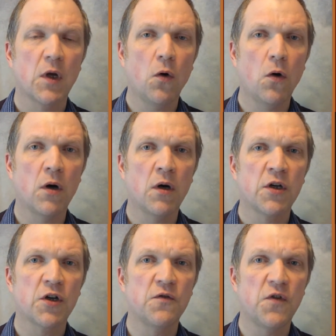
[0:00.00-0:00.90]
Or,
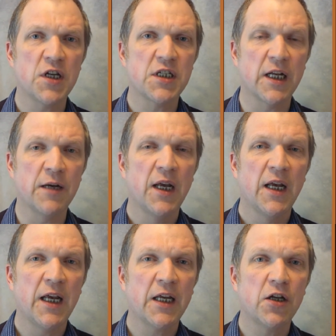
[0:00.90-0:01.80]
conversely,
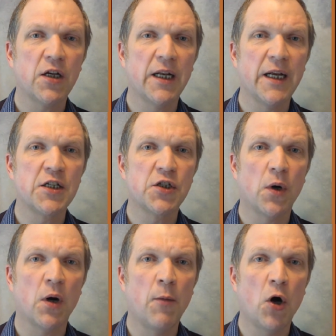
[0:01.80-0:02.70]
it could lead to
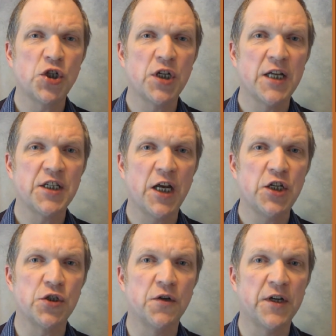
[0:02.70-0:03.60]
a
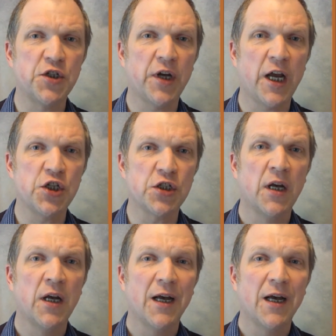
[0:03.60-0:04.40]
homogenization of education,